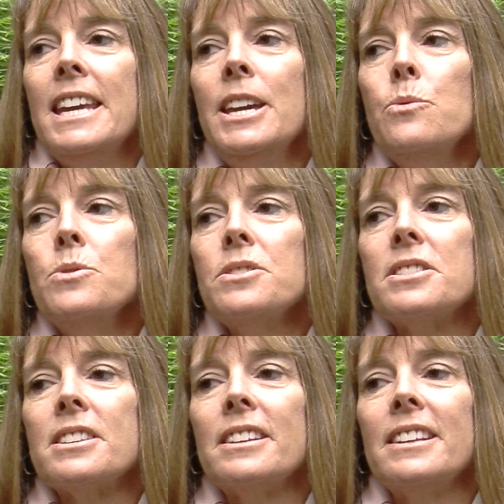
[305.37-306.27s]

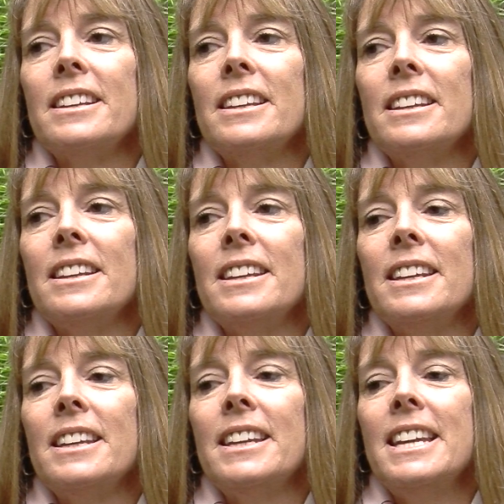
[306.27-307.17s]

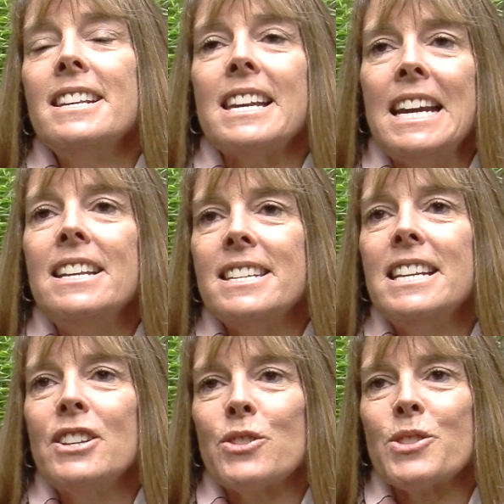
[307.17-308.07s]
He's
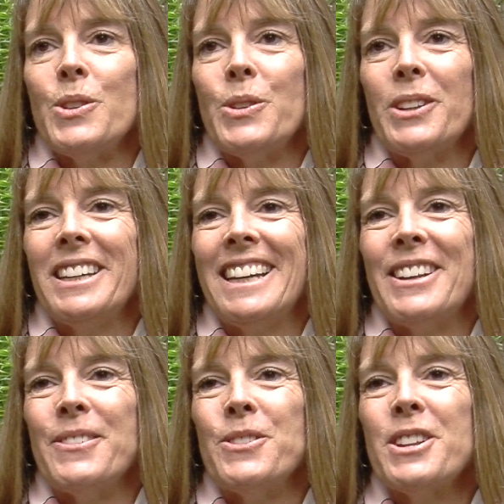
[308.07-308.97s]
18 years old,
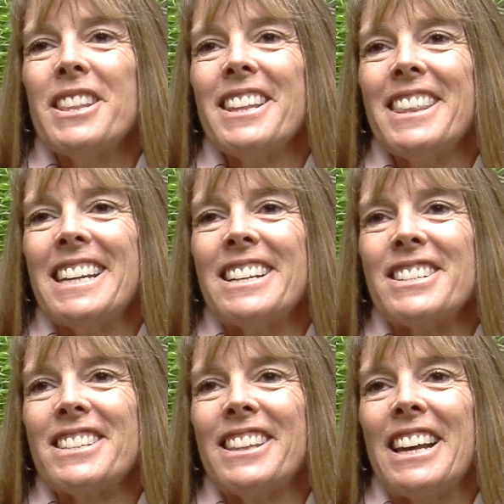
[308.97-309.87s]
and one of the
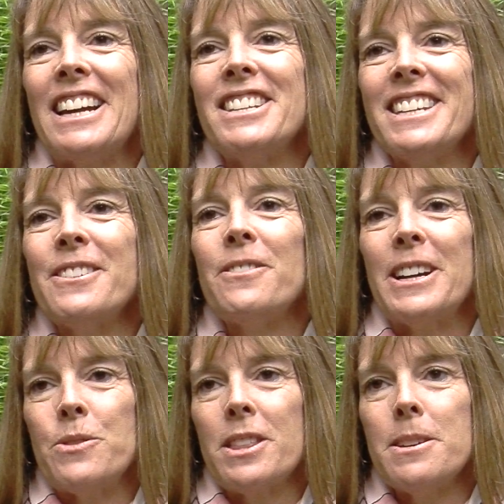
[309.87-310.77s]
things that I
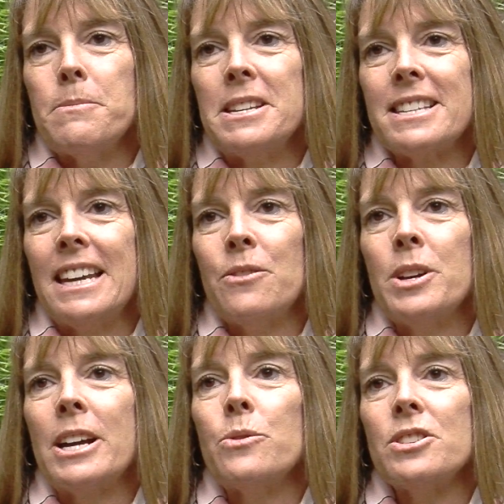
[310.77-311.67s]
identified with him is
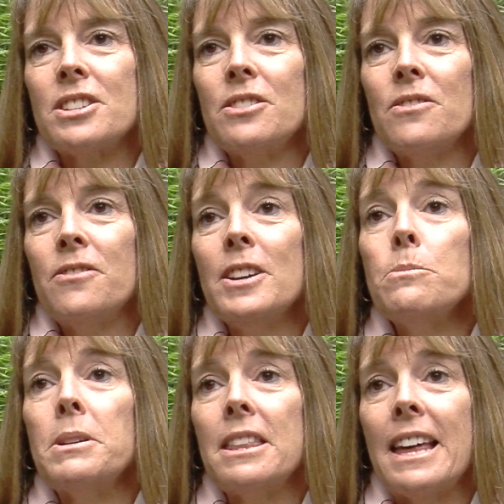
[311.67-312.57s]
when I was
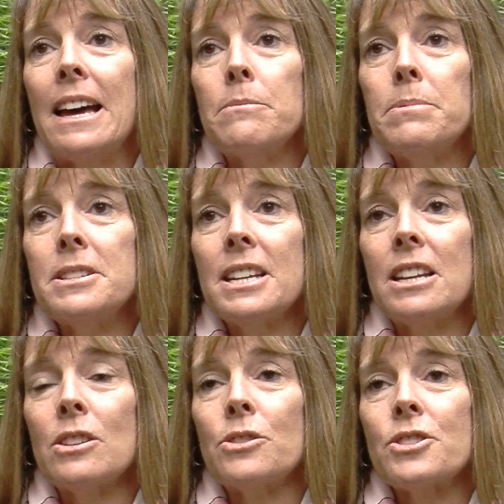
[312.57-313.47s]
filming that
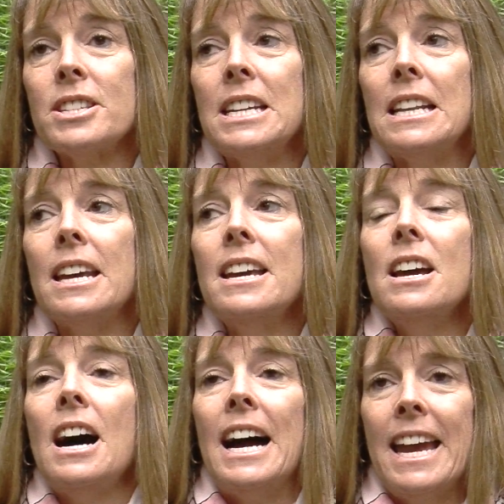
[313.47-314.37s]
particular scene,
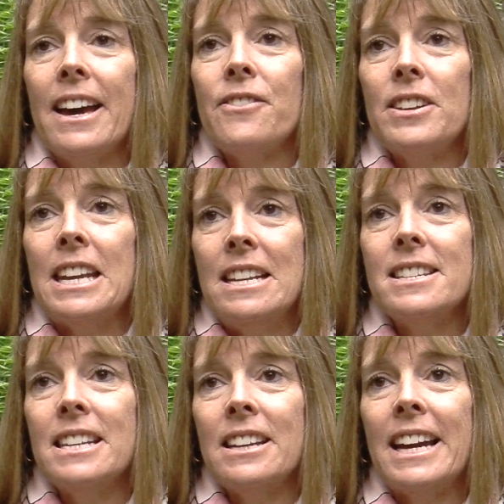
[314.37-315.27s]
I had
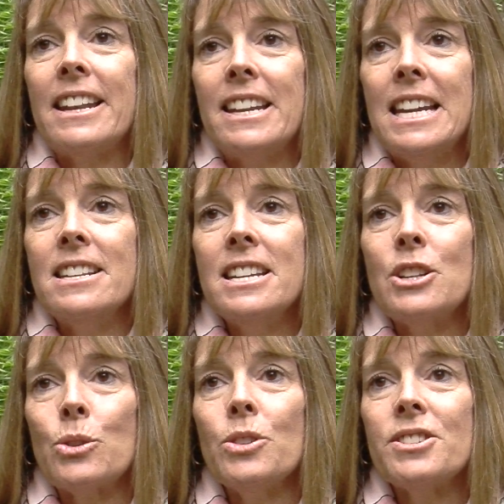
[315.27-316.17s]
an
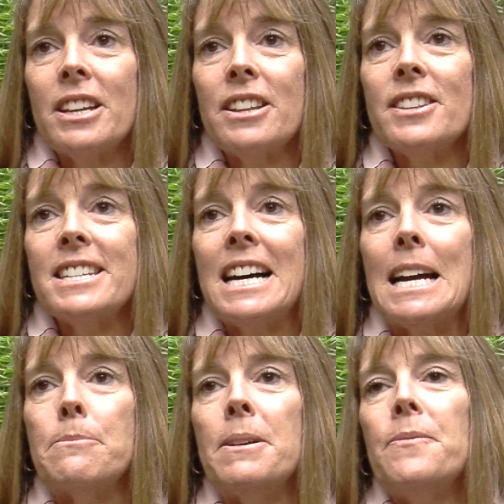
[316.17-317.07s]
18-year-old son at the
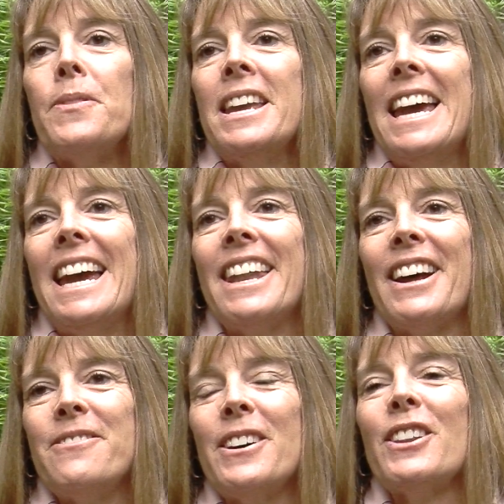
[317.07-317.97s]
time, and
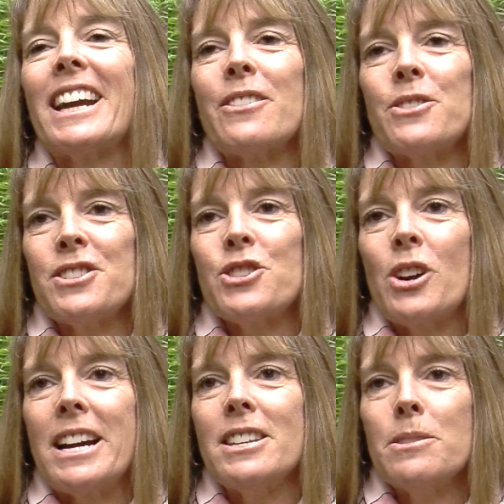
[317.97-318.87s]
I felt like I was
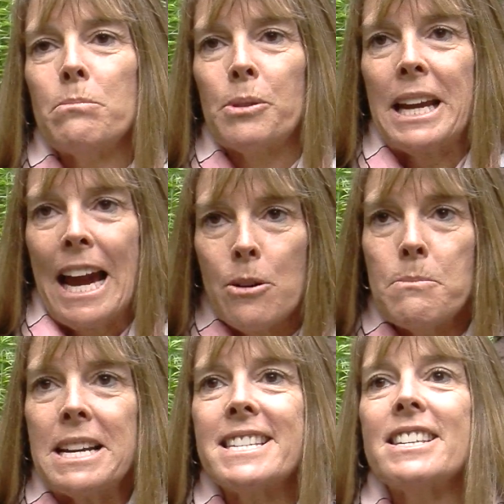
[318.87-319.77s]
trying to bring out
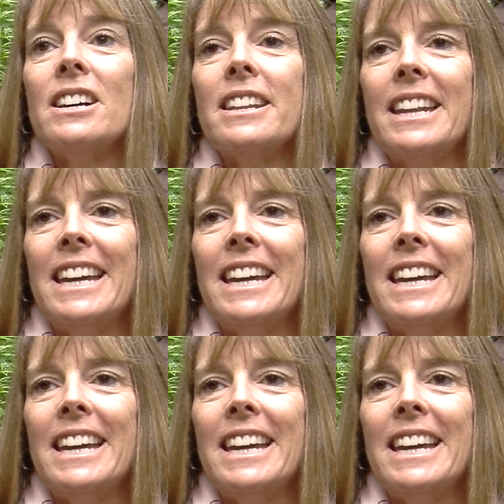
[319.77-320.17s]
my son.